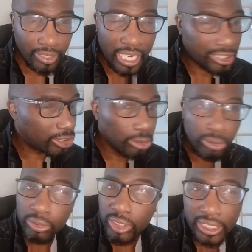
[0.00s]
I'm
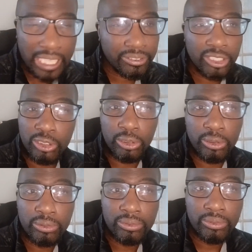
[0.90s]
still
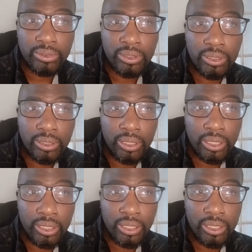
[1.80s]
sceptical
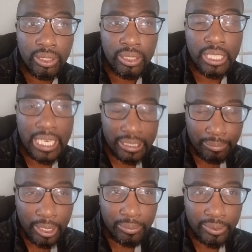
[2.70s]
at the
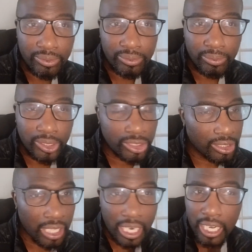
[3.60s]
moment, which
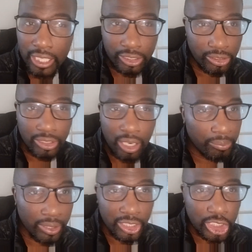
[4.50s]
I'm
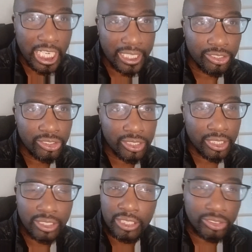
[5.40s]
not going to change
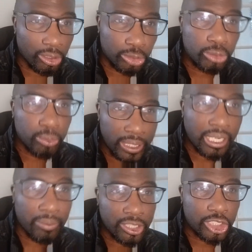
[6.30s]
because I told you when
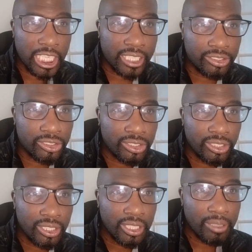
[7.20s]
I'm going to change.
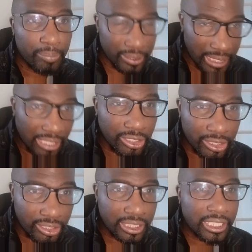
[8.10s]
But now you
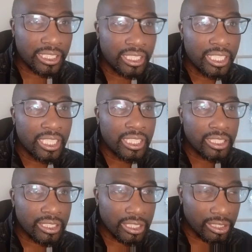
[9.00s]
can see
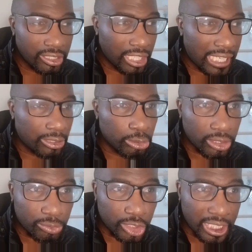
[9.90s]
the angles
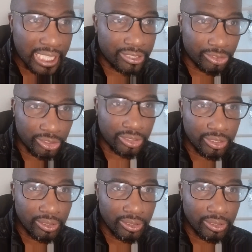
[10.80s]
have changed